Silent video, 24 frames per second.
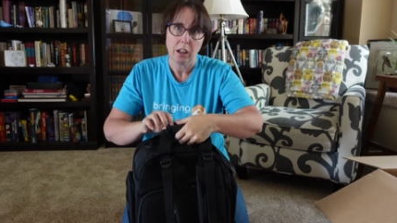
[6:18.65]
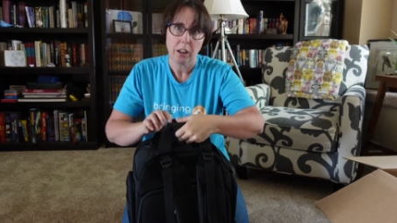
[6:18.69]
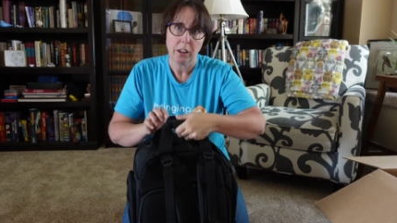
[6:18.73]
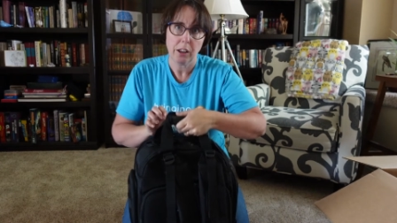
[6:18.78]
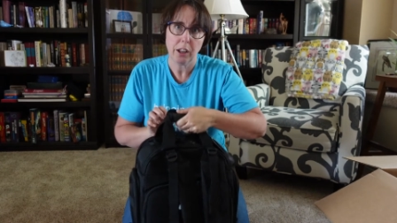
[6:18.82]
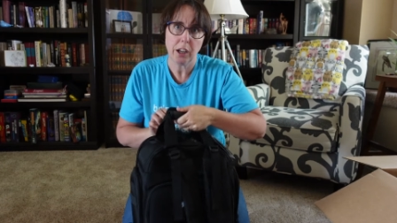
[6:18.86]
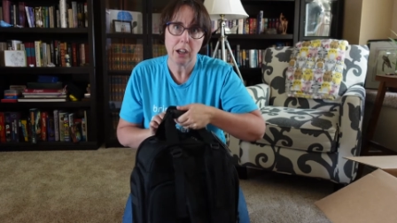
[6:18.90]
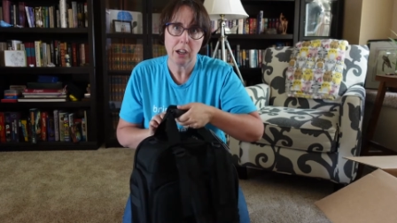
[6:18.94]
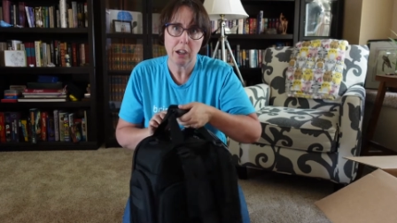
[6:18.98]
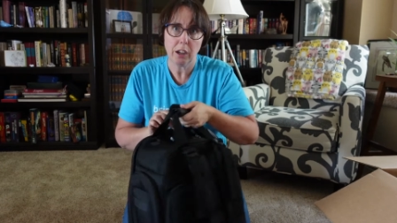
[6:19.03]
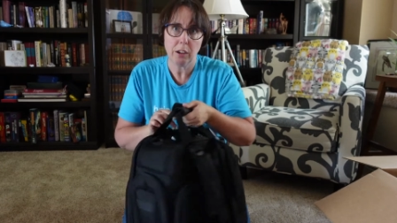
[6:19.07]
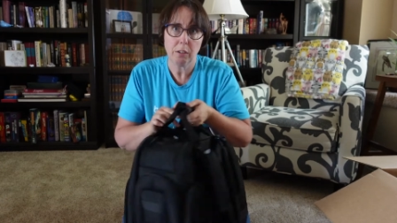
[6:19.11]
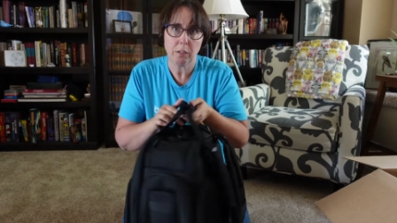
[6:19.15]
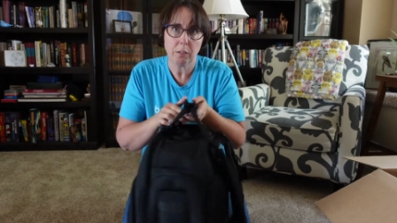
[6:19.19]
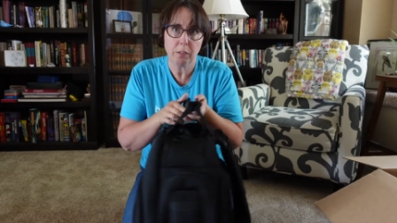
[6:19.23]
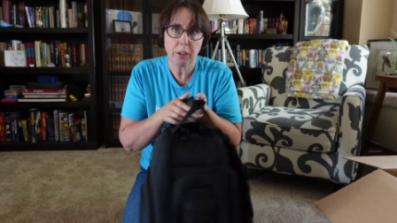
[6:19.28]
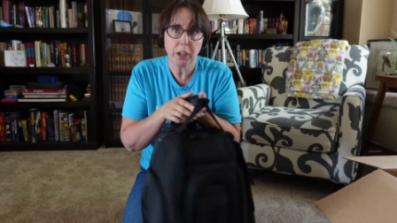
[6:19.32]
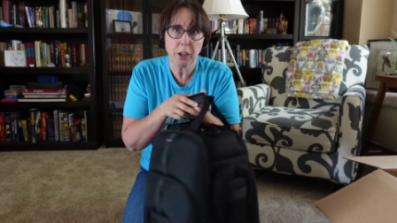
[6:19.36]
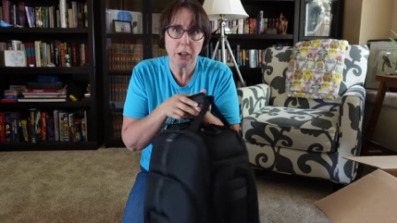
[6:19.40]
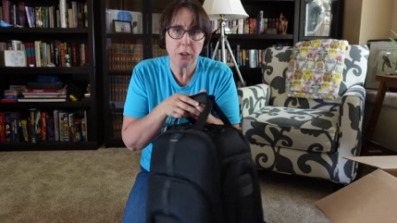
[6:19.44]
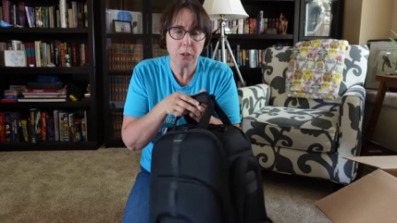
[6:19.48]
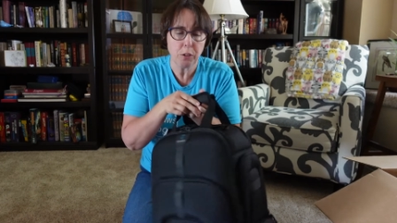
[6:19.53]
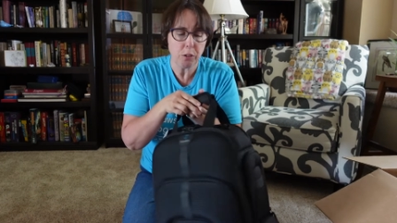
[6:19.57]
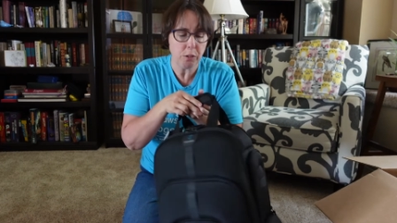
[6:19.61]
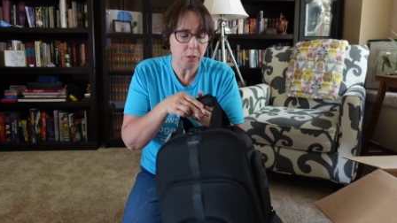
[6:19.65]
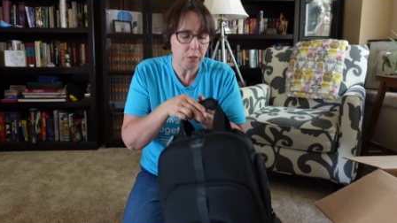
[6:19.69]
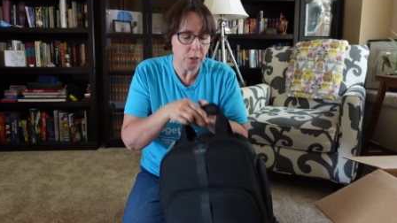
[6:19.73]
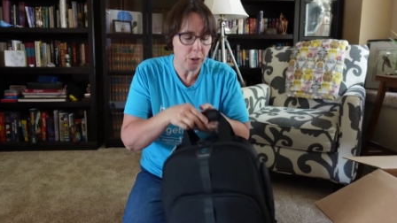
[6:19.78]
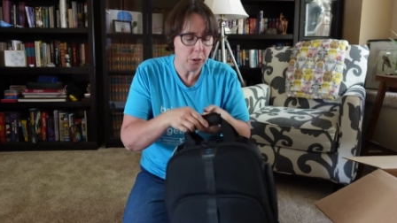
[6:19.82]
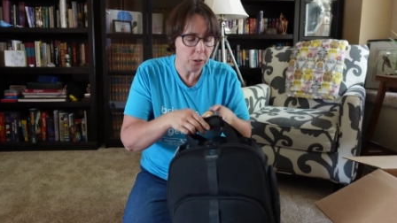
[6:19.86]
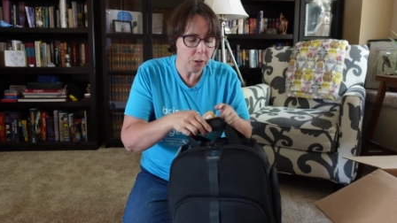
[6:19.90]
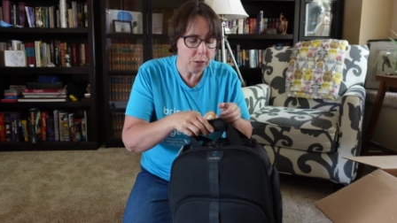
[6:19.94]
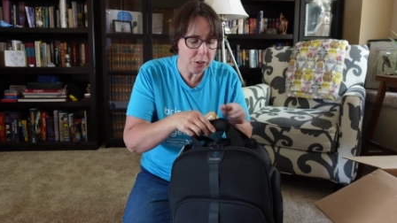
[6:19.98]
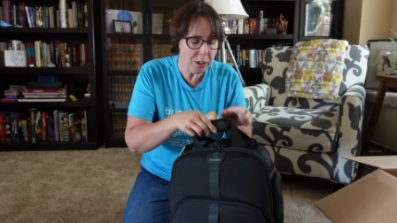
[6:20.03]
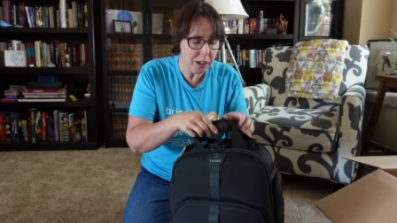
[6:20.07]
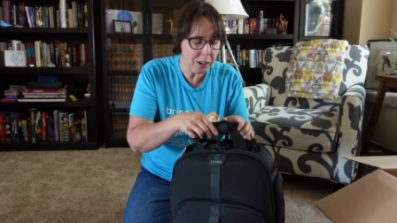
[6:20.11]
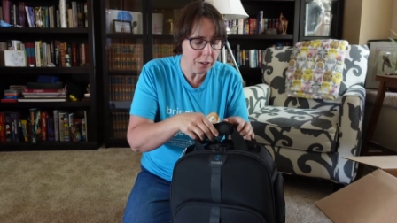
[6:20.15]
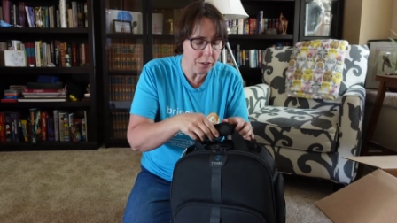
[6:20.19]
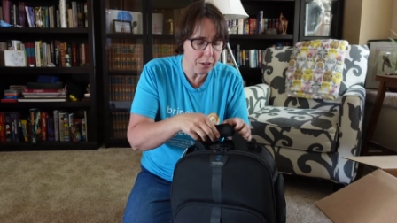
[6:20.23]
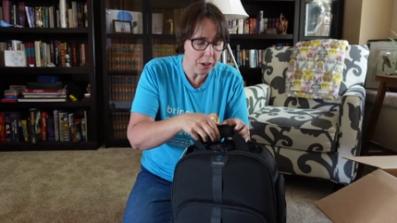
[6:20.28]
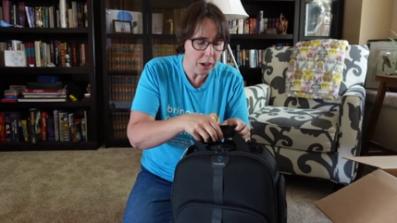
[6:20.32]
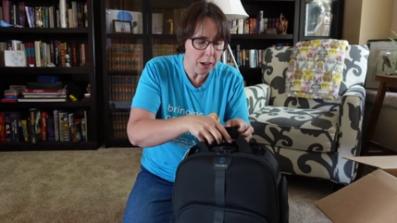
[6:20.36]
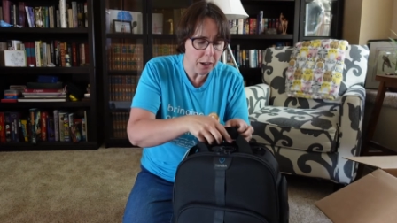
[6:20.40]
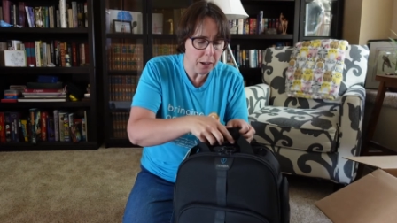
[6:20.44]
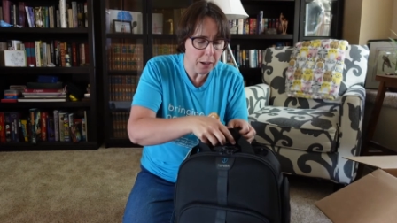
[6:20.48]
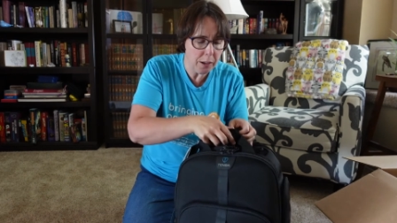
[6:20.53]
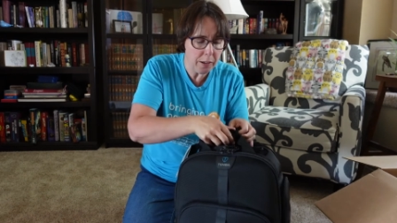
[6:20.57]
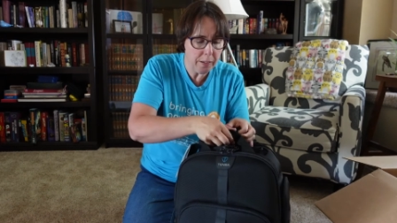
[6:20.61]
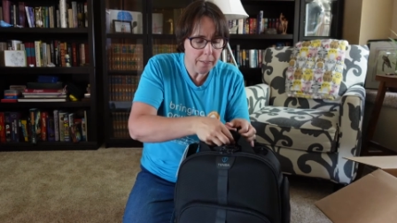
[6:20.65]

the videos and photos that I saw.